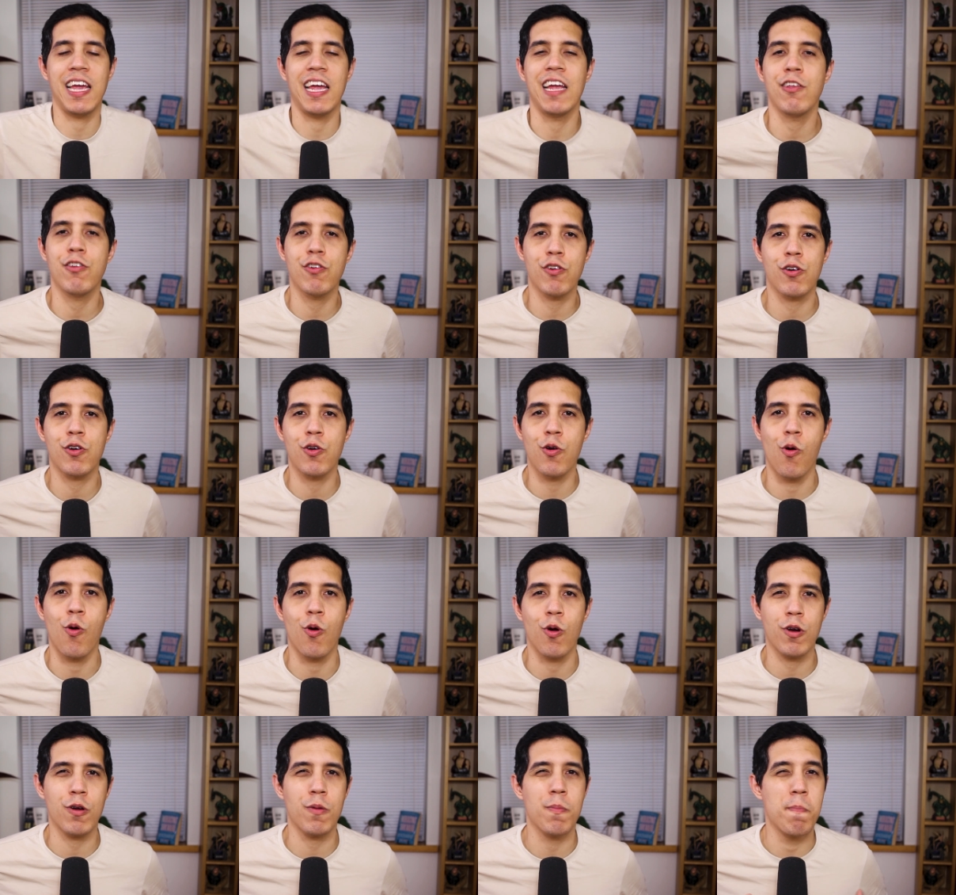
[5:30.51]
in your
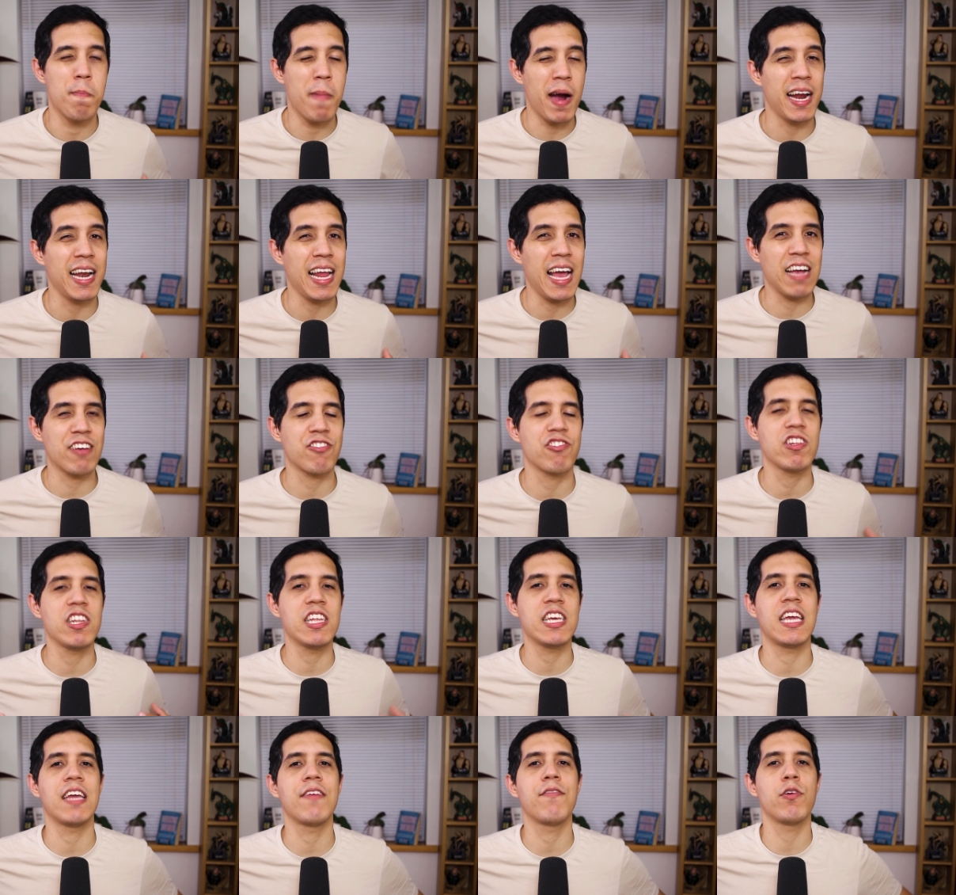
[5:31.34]
corner might
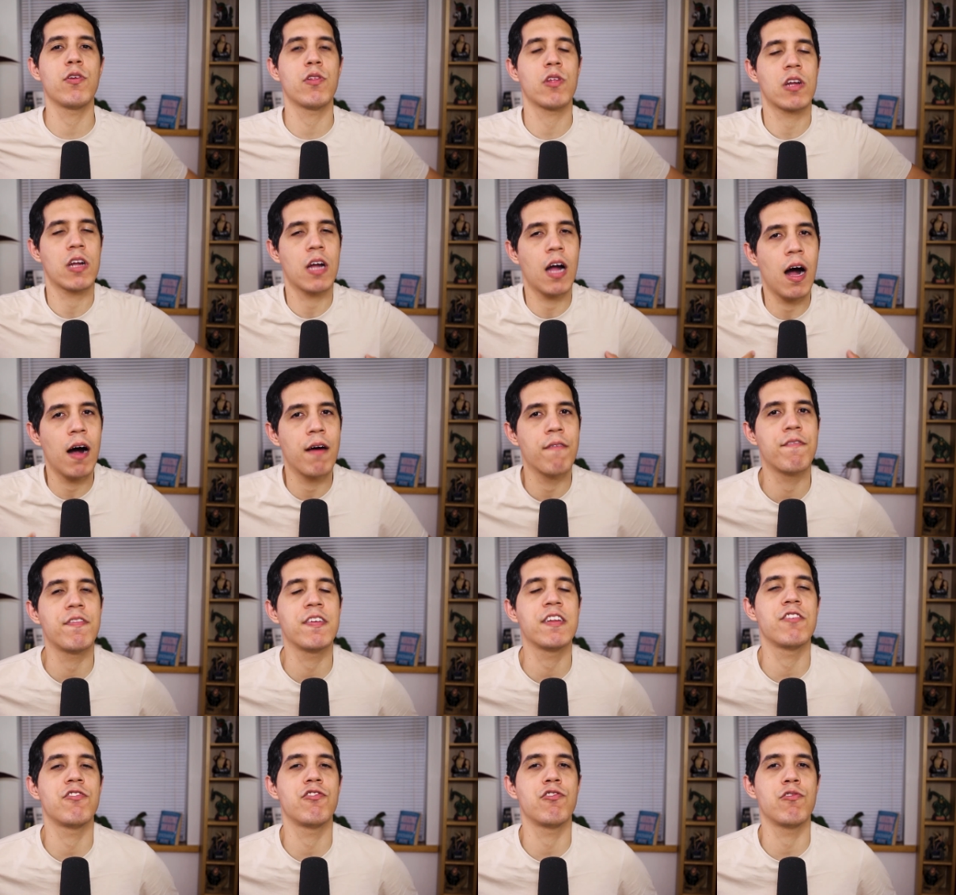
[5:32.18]
actually give you the
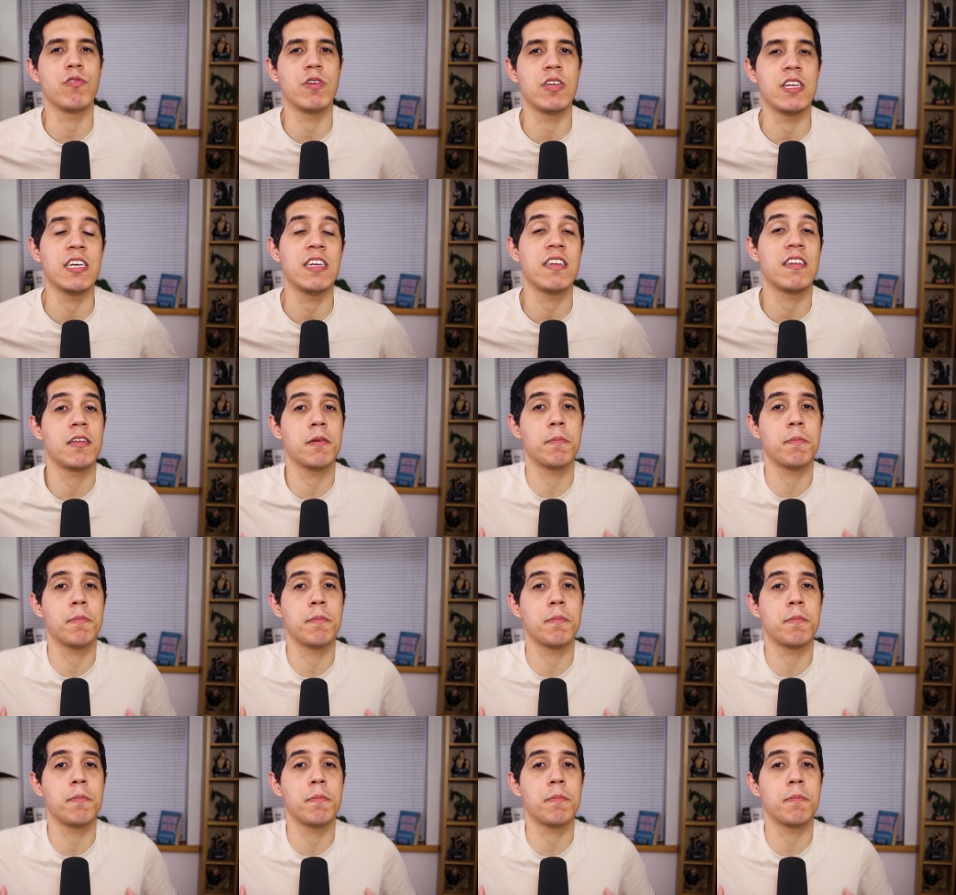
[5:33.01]
confidence you need